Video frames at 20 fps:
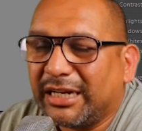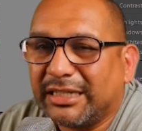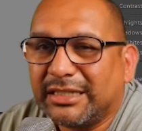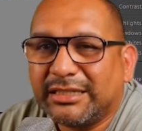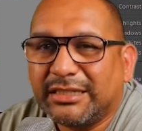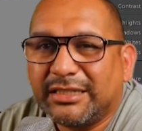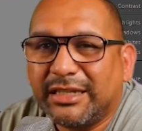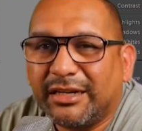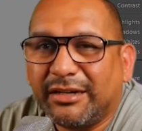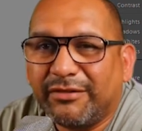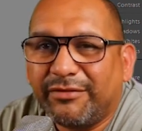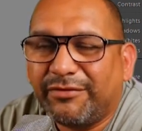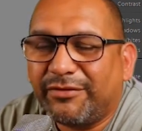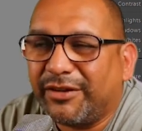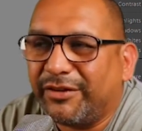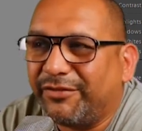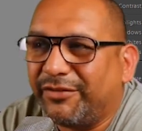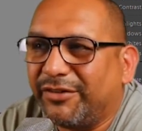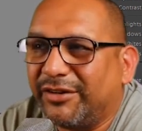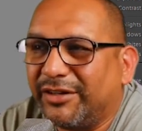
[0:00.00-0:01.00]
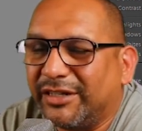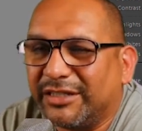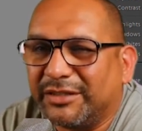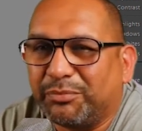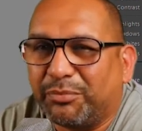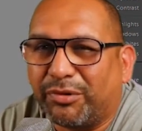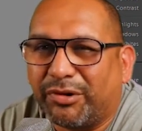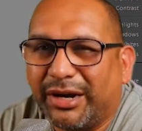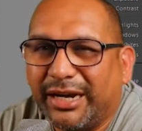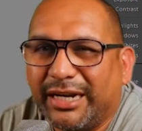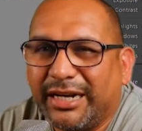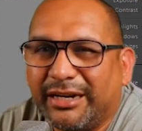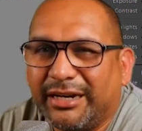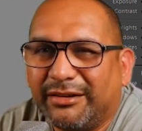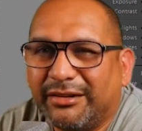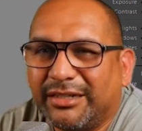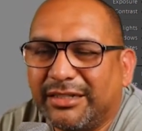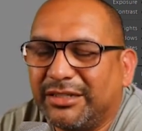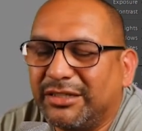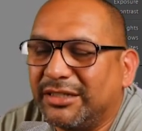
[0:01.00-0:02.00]
of stuff. If you're in a bright
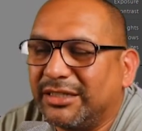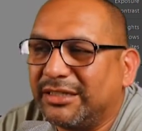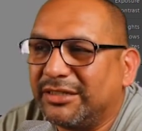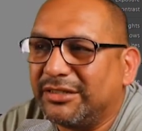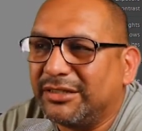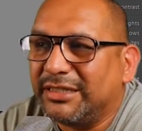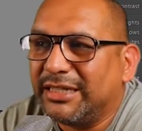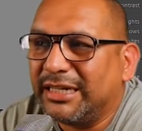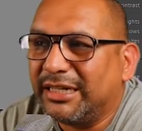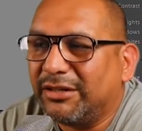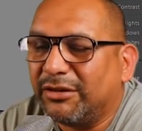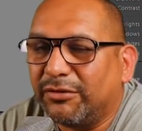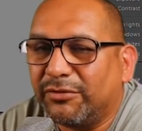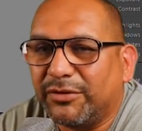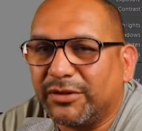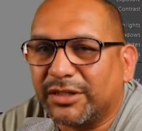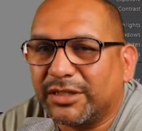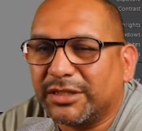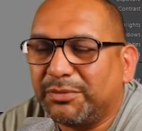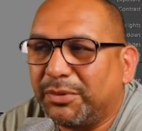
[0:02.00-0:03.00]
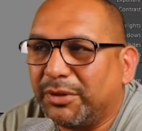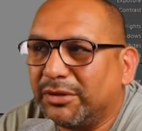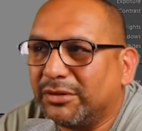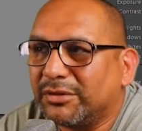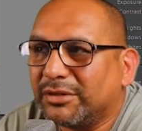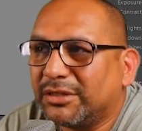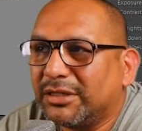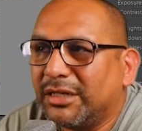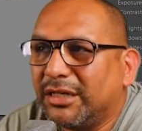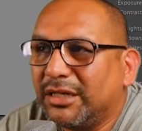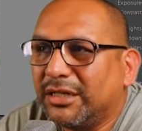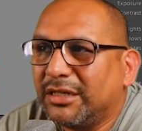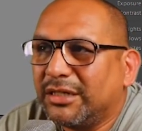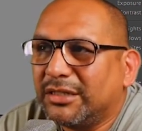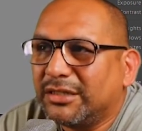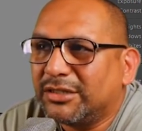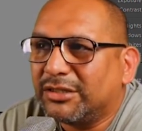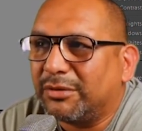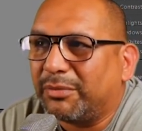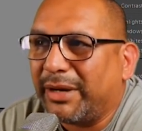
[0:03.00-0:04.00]
area, you tend to overexpose.
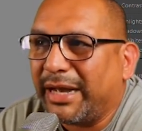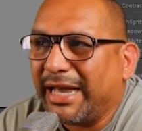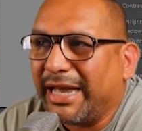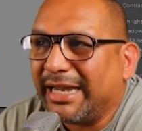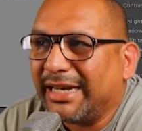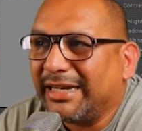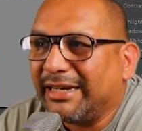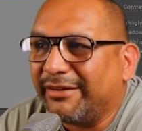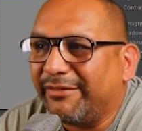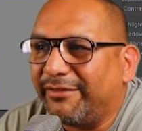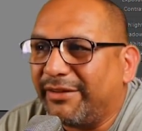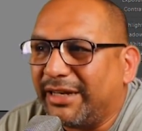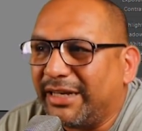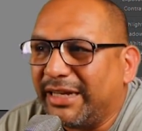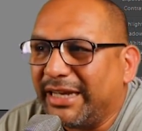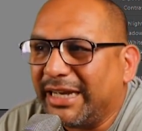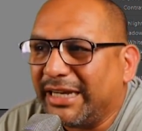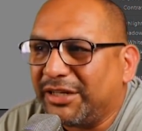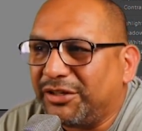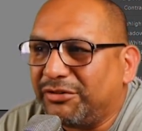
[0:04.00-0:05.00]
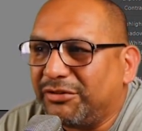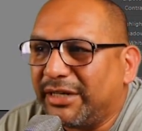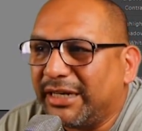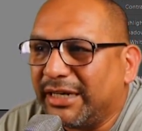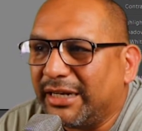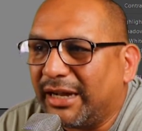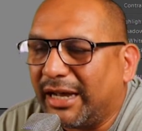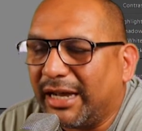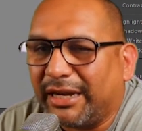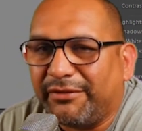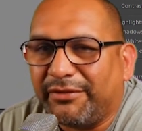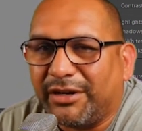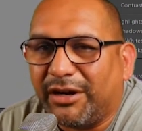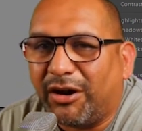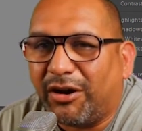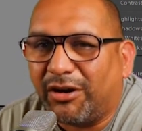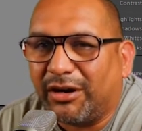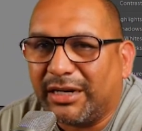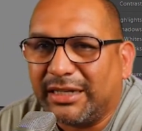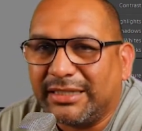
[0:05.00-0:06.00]
So by adding a vignette, you cannot even
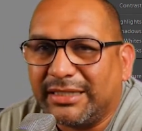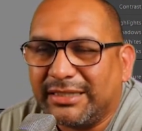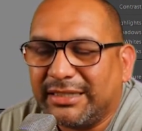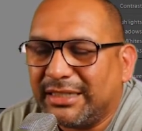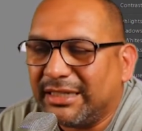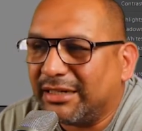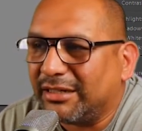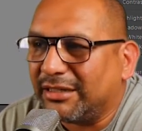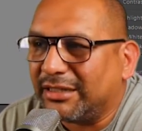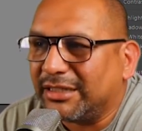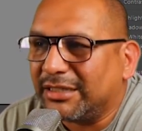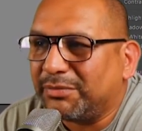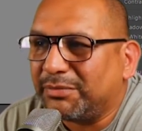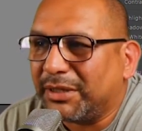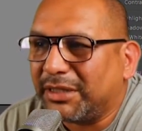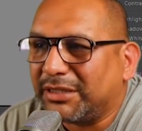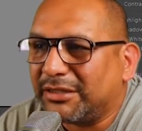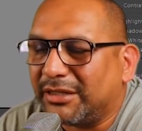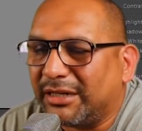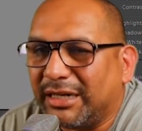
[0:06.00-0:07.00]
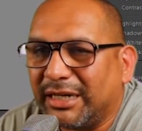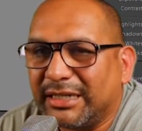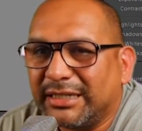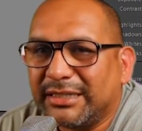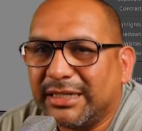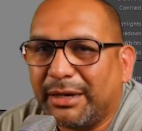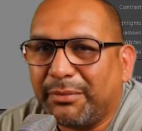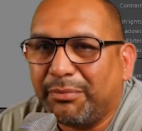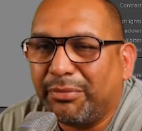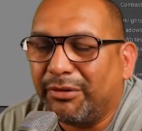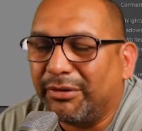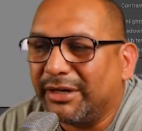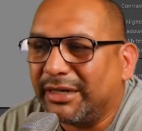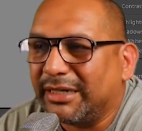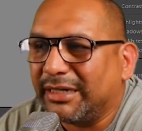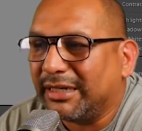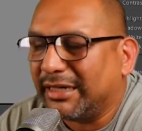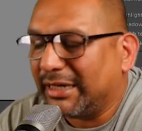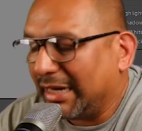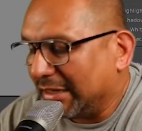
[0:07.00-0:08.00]
hardly see it on this picture unless I
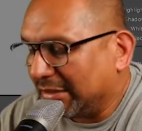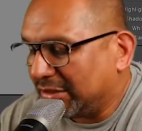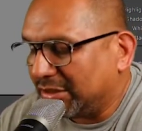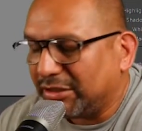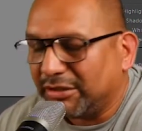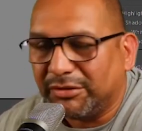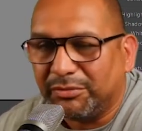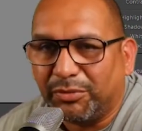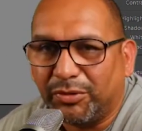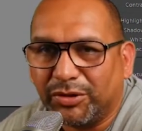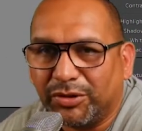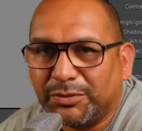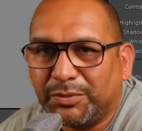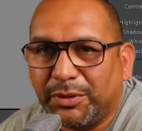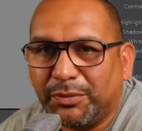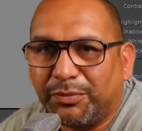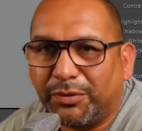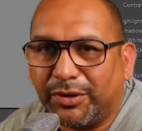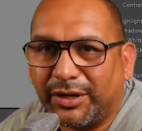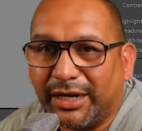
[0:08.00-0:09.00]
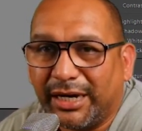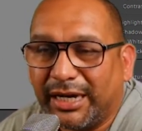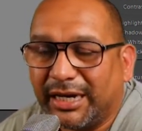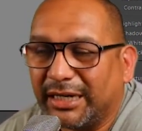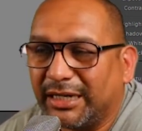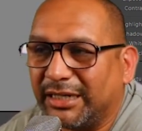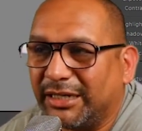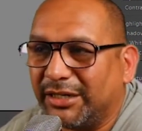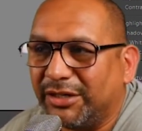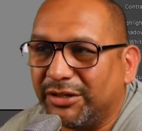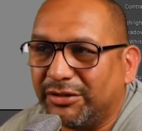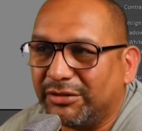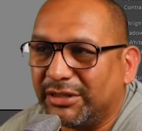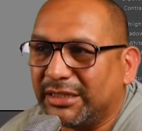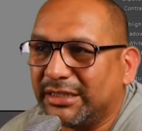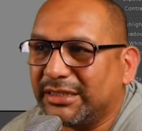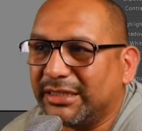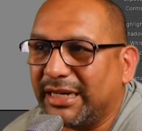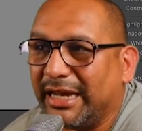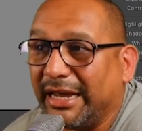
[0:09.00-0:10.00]
pointed it out to you. Most people are not going to
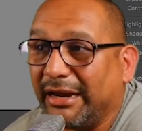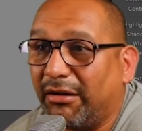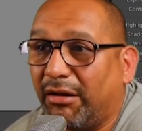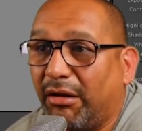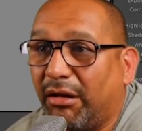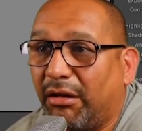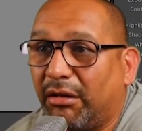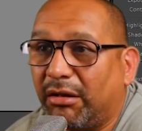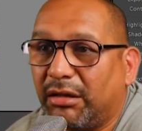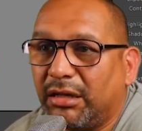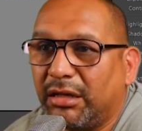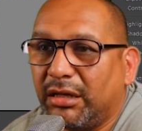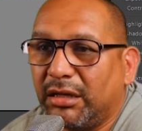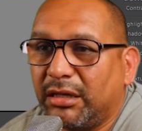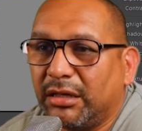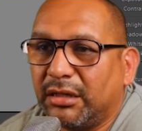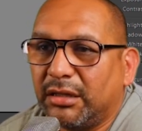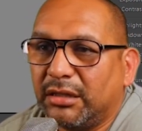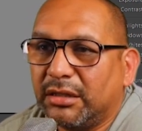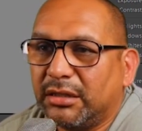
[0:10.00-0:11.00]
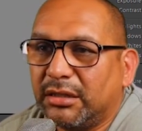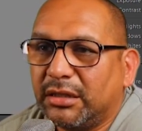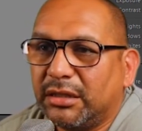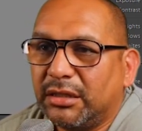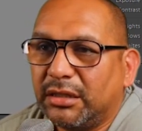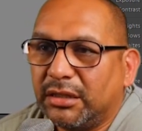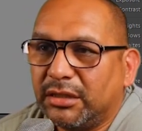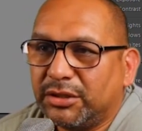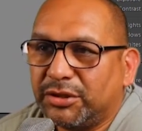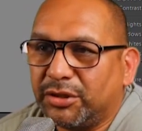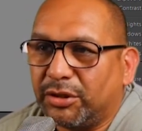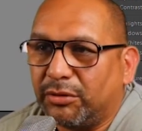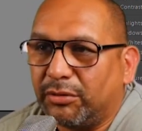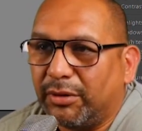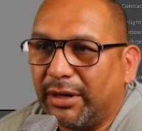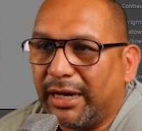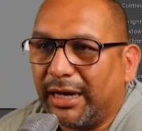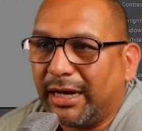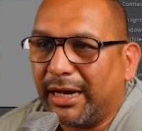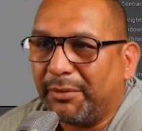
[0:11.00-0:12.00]
notice it at all.
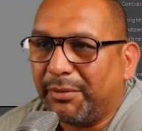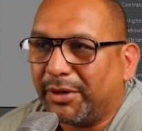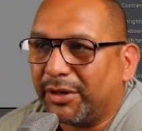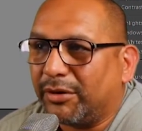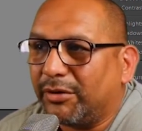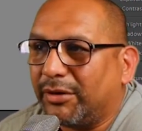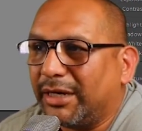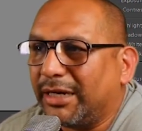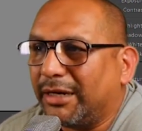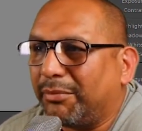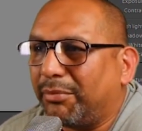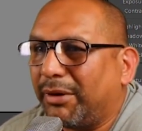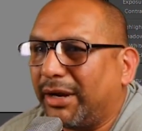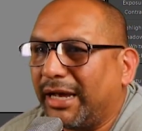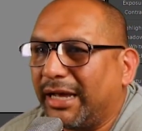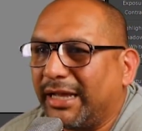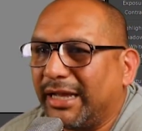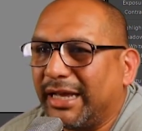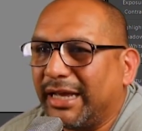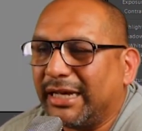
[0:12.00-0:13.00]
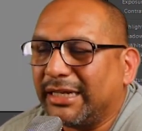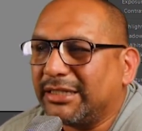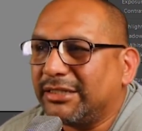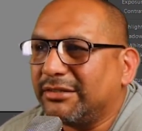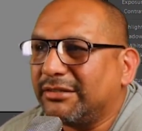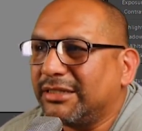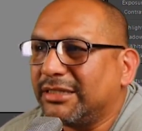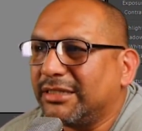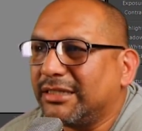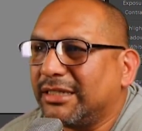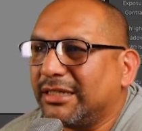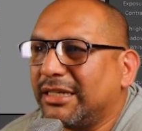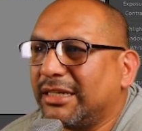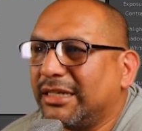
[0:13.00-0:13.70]
So I'm going to go ahead and apply that to it.